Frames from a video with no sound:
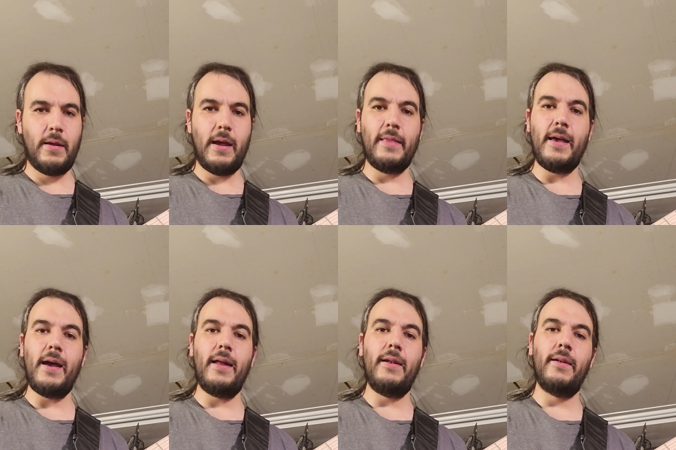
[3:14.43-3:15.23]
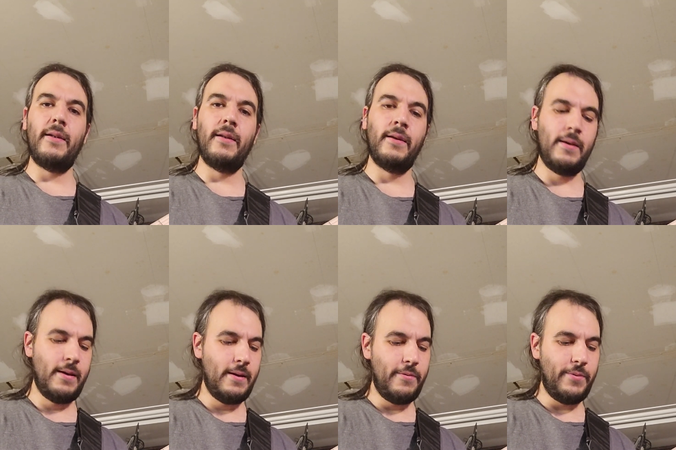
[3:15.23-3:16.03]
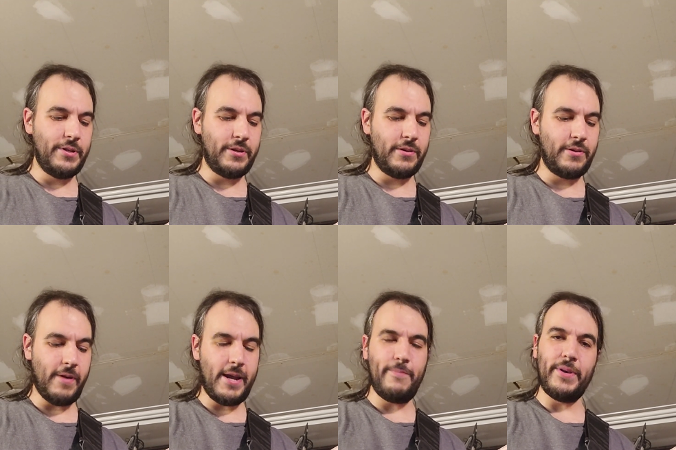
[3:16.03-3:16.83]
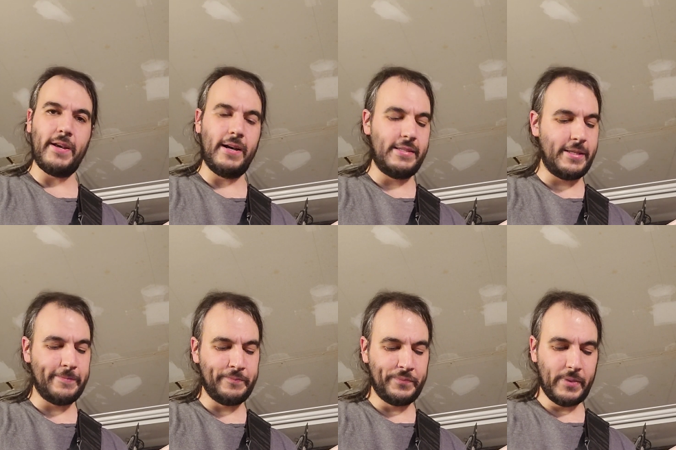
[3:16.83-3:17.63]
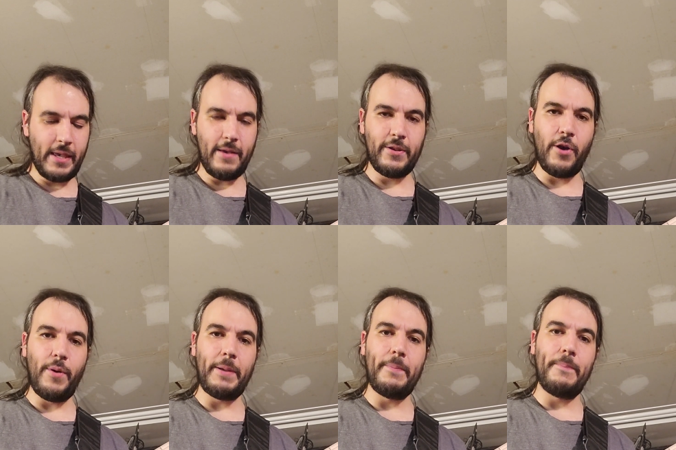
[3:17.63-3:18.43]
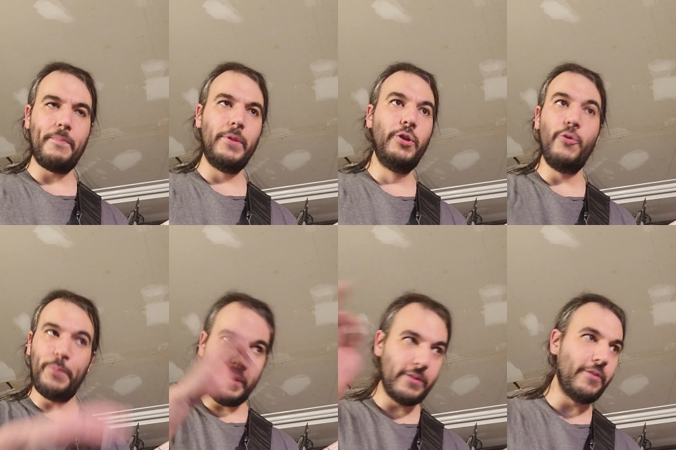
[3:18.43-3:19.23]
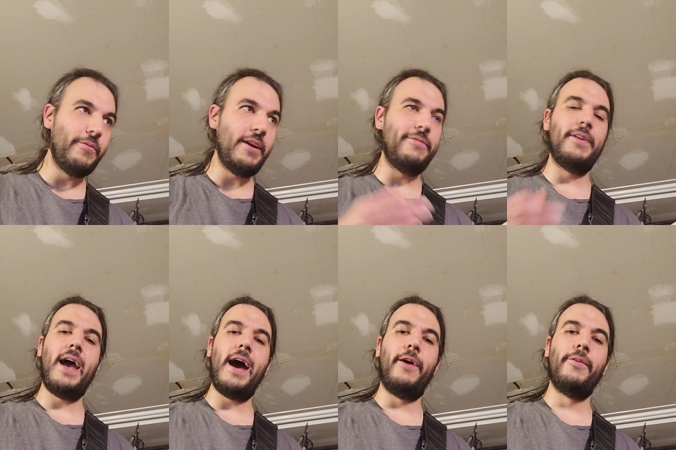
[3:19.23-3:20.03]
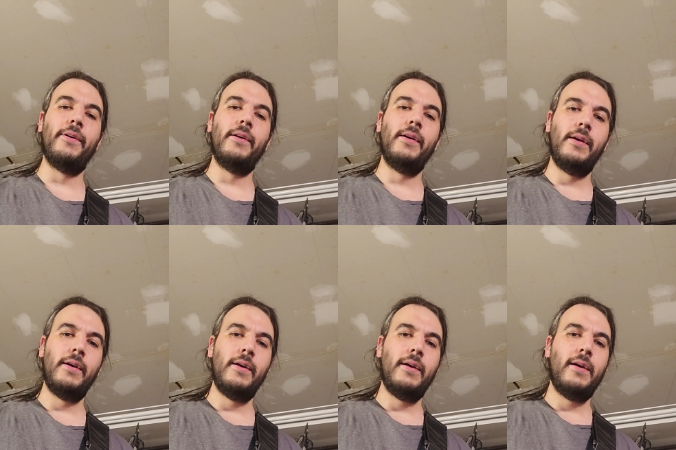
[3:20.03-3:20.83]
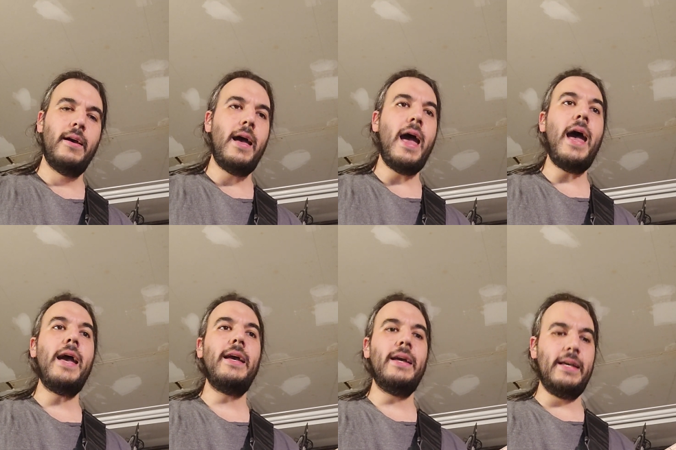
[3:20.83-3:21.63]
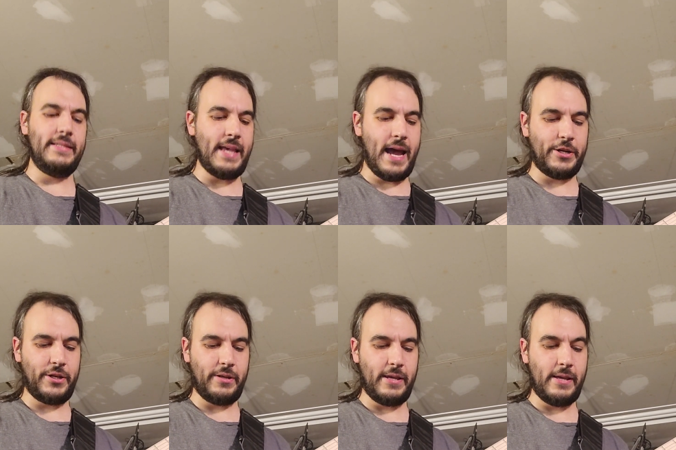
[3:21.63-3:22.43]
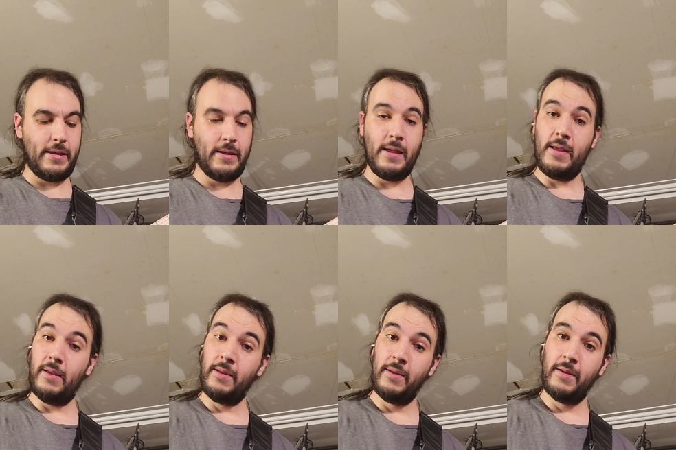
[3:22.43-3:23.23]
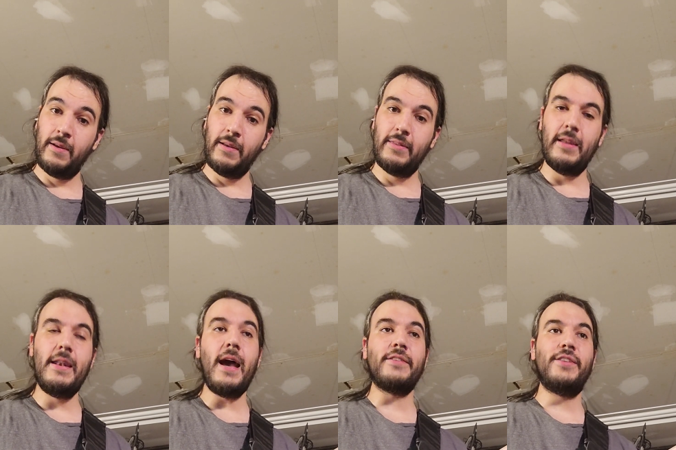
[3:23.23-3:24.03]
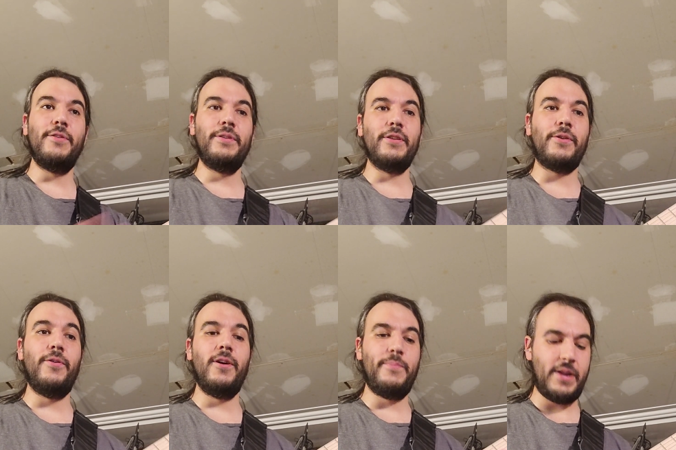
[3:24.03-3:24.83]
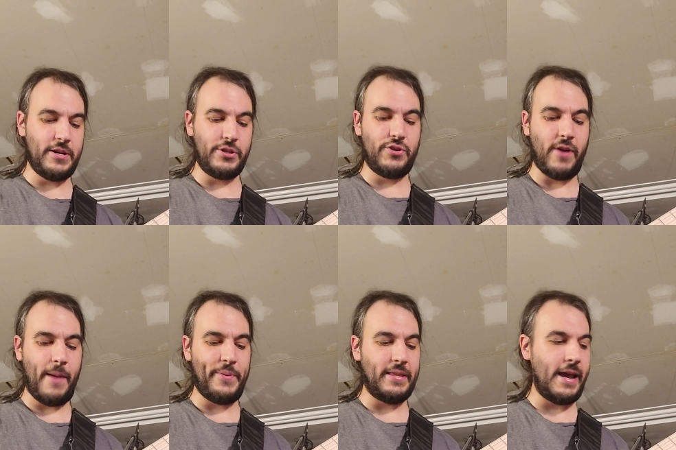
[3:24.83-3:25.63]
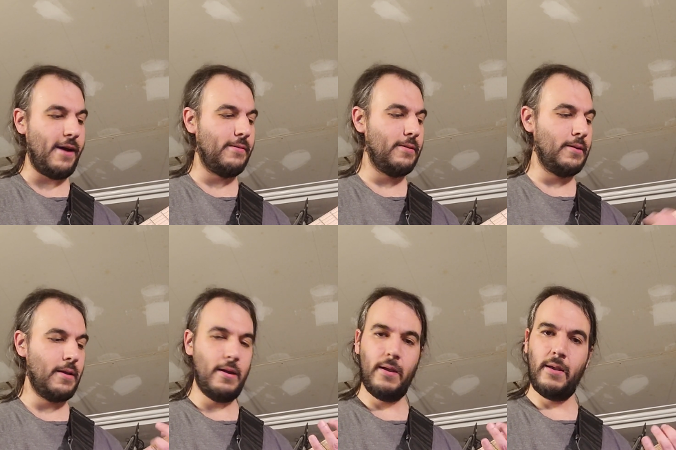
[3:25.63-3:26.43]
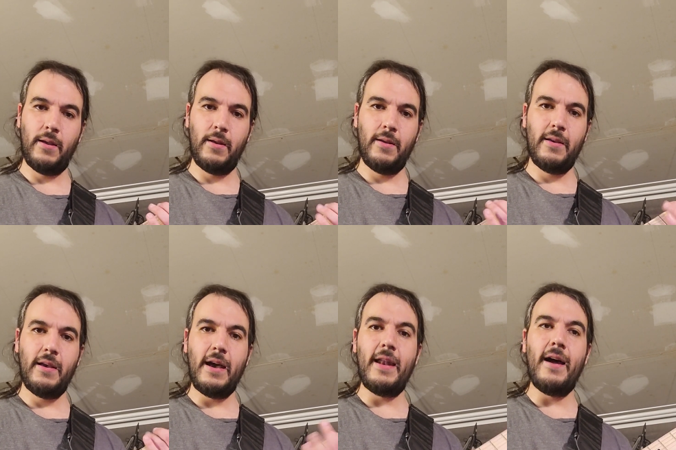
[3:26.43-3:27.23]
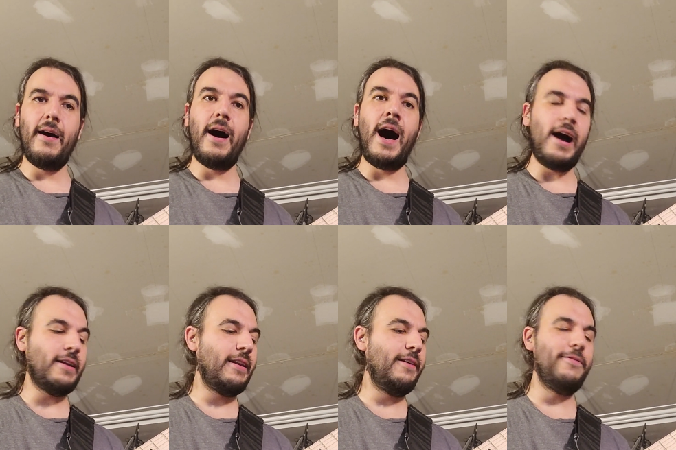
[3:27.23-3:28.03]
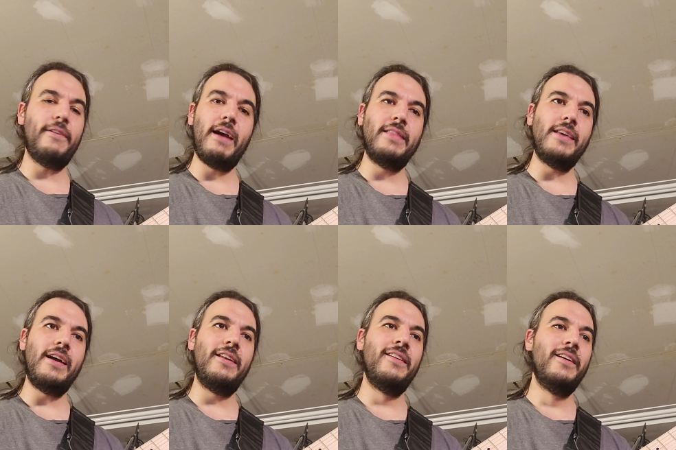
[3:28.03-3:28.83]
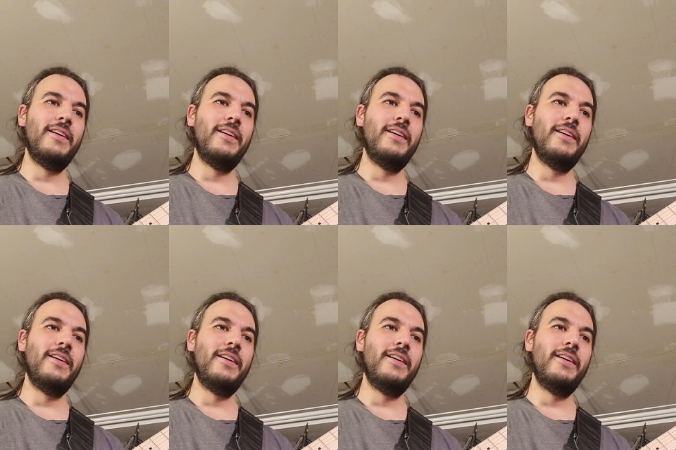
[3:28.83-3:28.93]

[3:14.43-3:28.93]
And then, which is great because looping the riff now, A is actually the next note in the chord, but I just drop it down an octave, and then